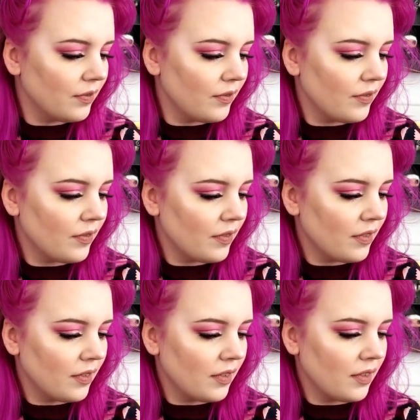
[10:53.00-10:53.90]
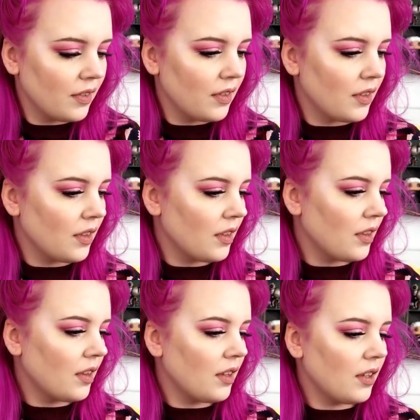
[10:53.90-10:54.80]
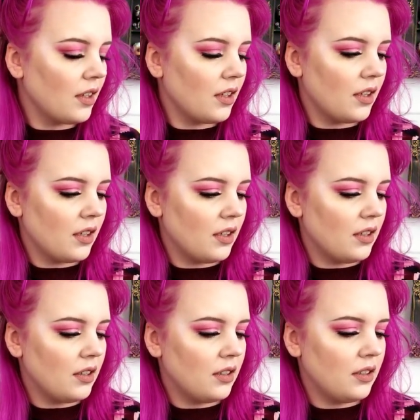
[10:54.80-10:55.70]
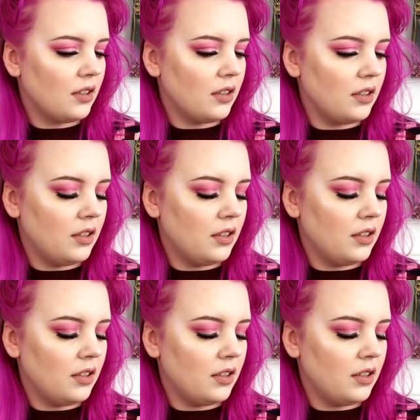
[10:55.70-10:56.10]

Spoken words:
Nothing is said.